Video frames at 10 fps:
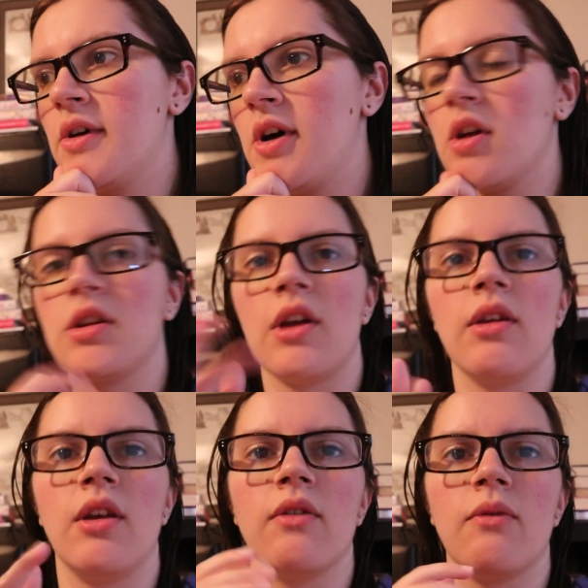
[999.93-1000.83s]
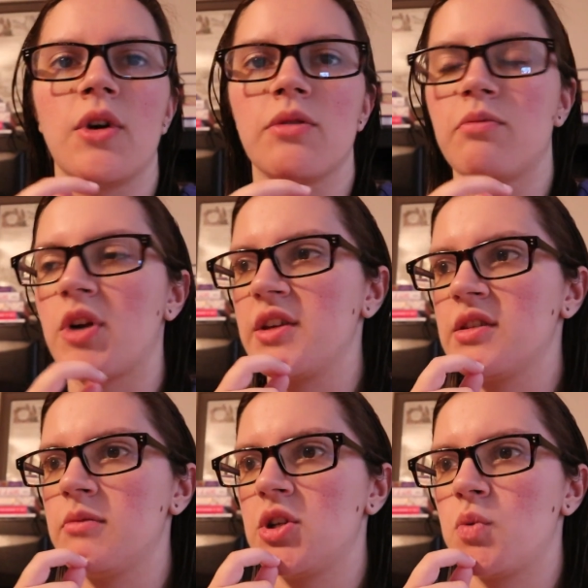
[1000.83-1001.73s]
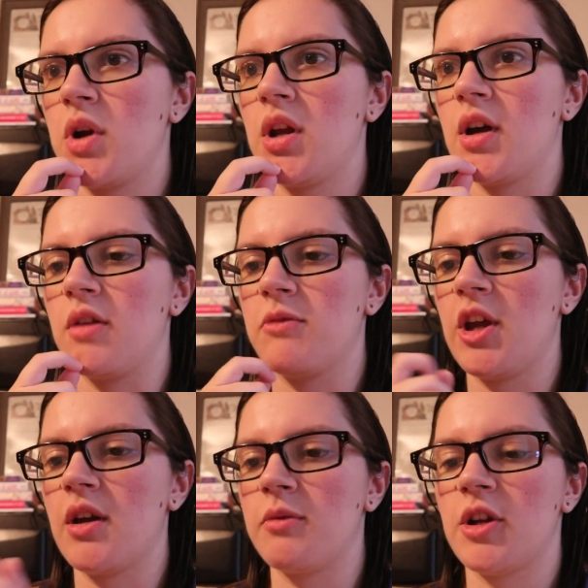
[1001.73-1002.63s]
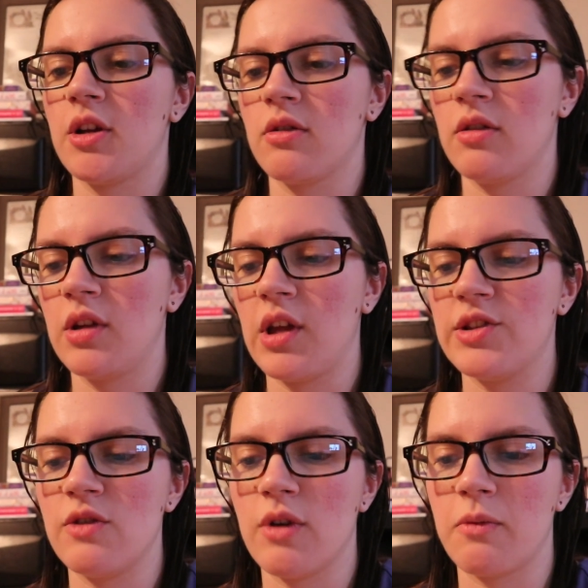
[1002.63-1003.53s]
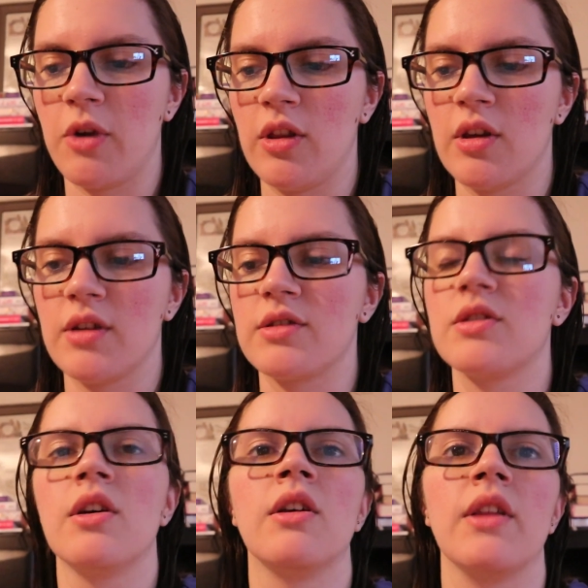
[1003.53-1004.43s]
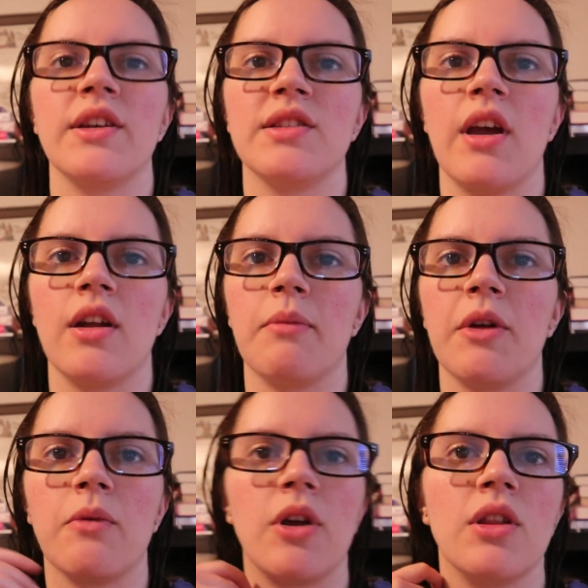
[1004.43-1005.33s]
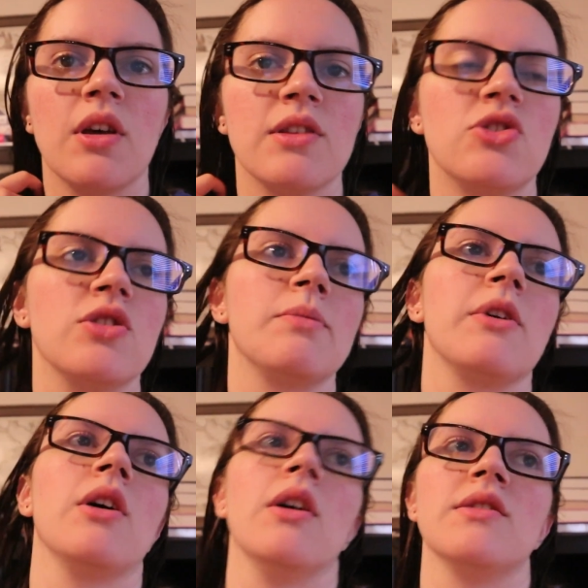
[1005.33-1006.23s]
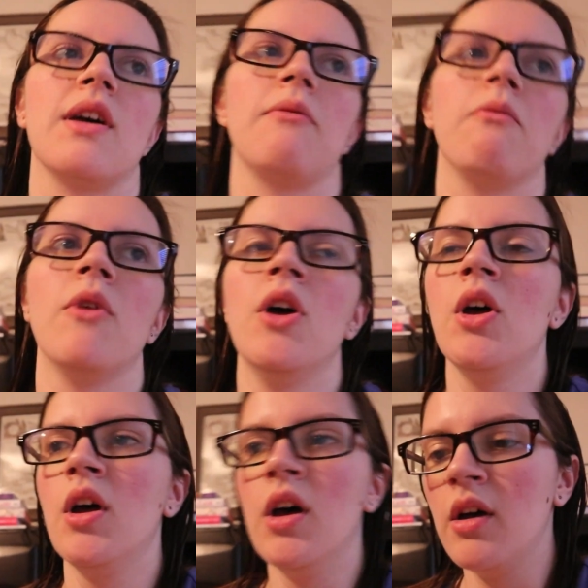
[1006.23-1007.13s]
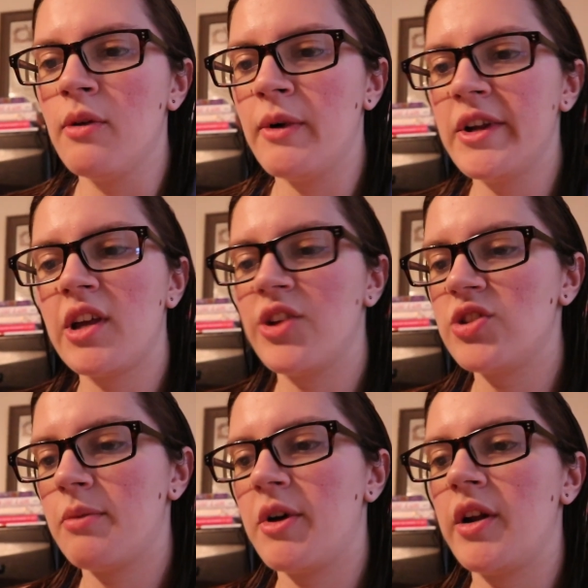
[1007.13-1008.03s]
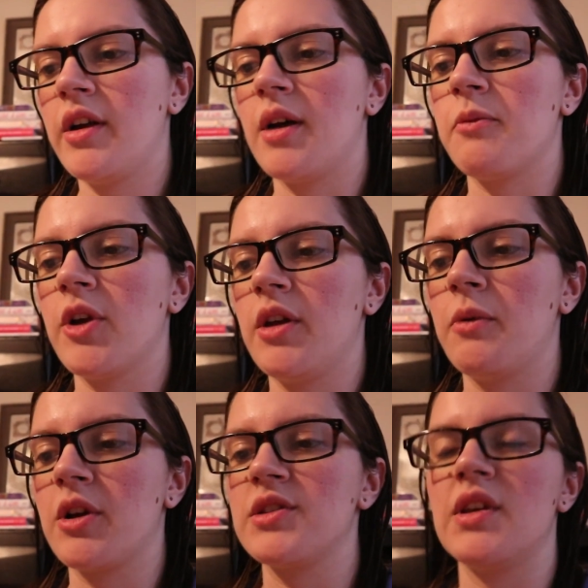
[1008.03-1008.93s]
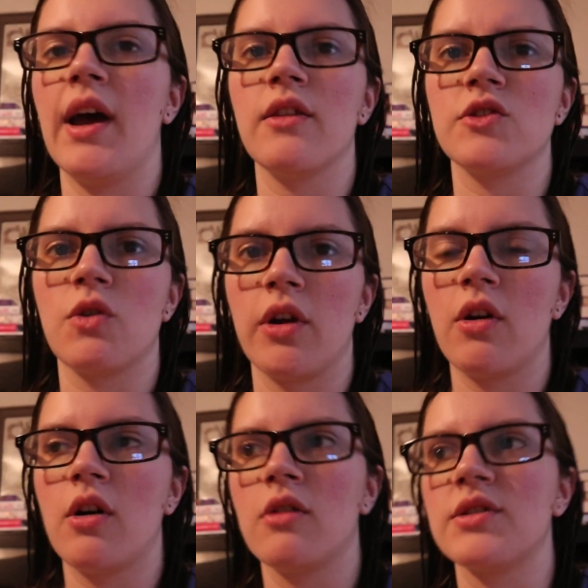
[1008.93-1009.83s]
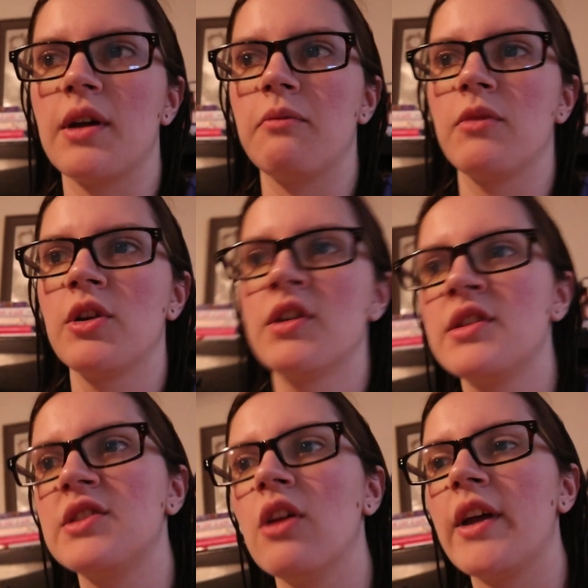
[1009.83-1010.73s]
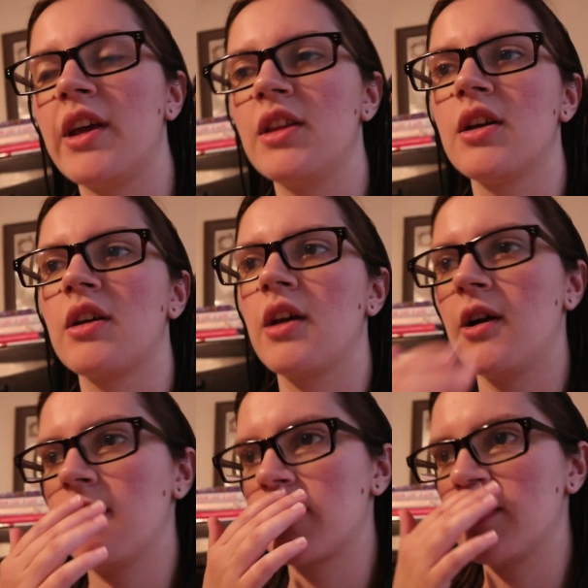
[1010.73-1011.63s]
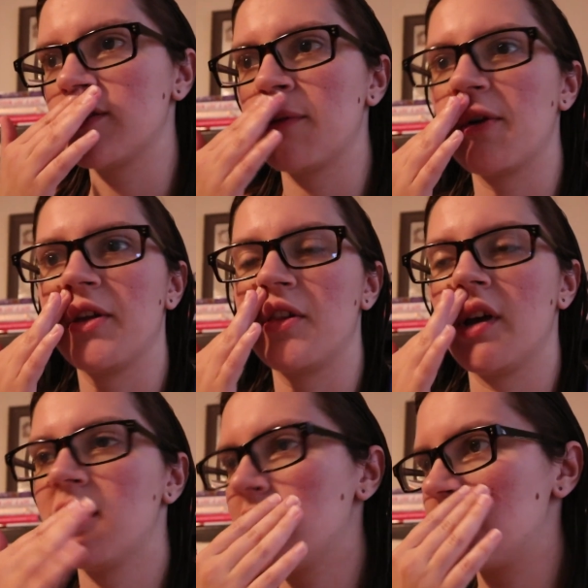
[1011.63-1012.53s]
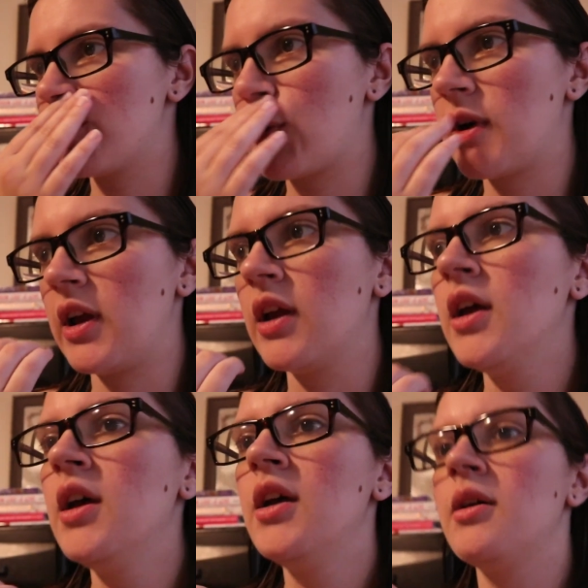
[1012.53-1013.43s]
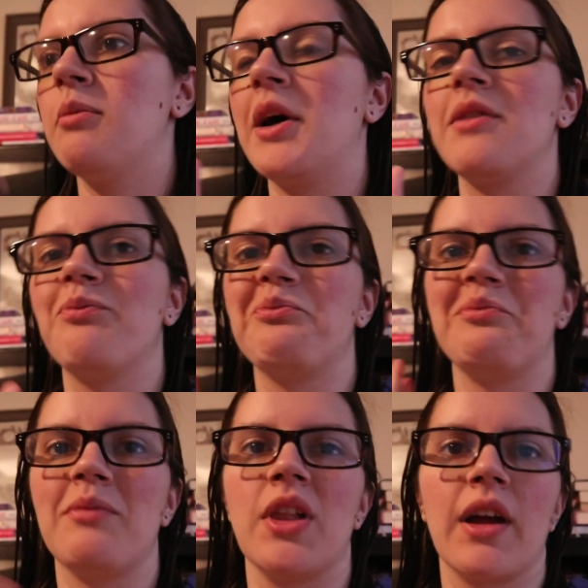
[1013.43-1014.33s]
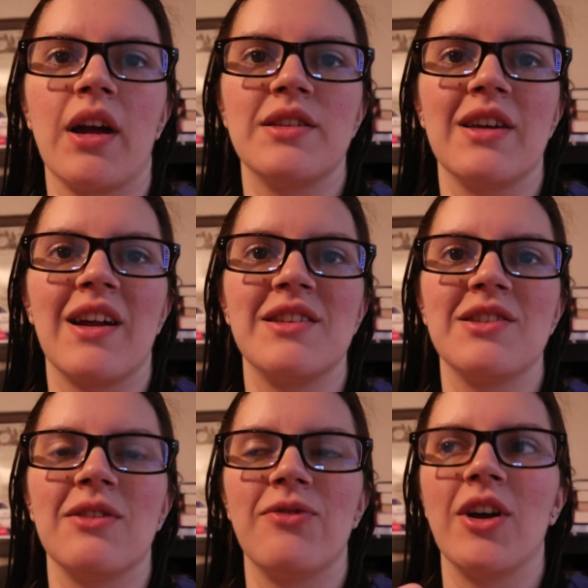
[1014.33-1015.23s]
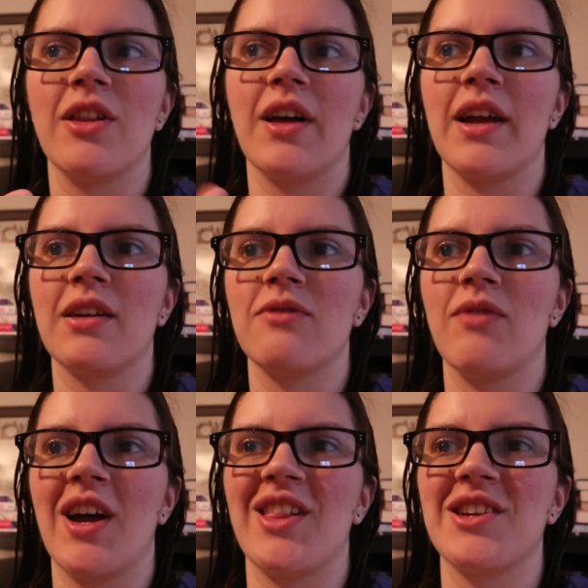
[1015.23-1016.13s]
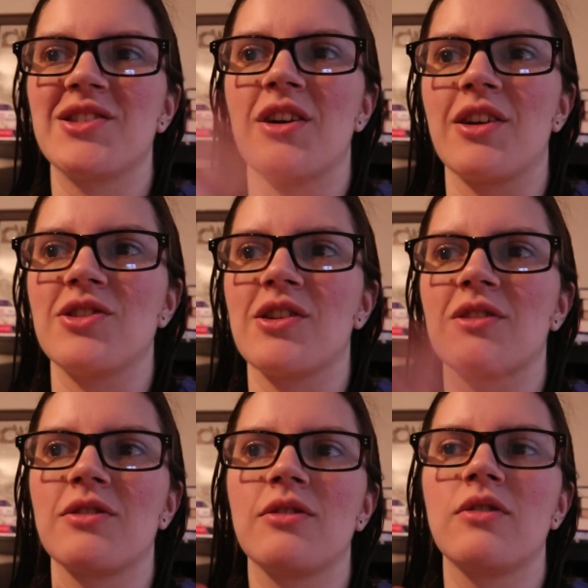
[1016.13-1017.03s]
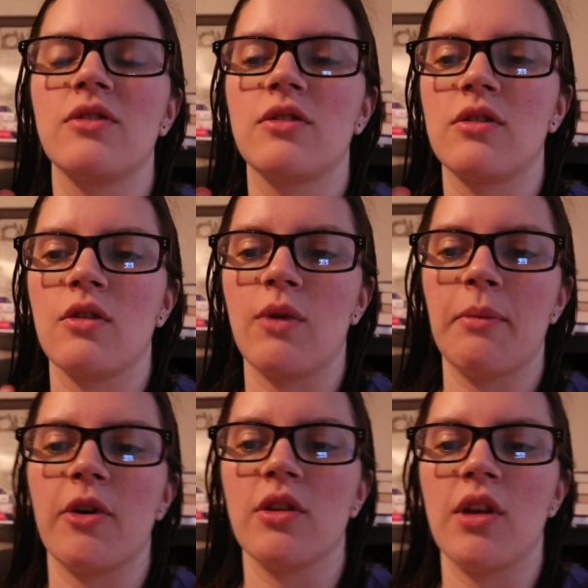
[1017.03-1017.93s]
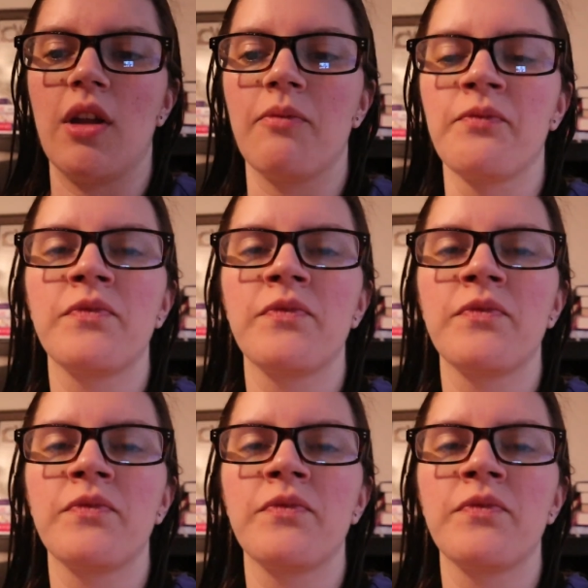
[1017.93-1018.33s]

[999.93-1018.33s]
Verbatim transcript: all day with breaks in between. I think I'm gonna continue on reading this, like staying up and reading this just because I want to catch up on it. I am really want to see how the story goes. I'm still liking the characters. I'm really liking the story. But but like I said, I still feel like I like Stalking Jack the Ripper than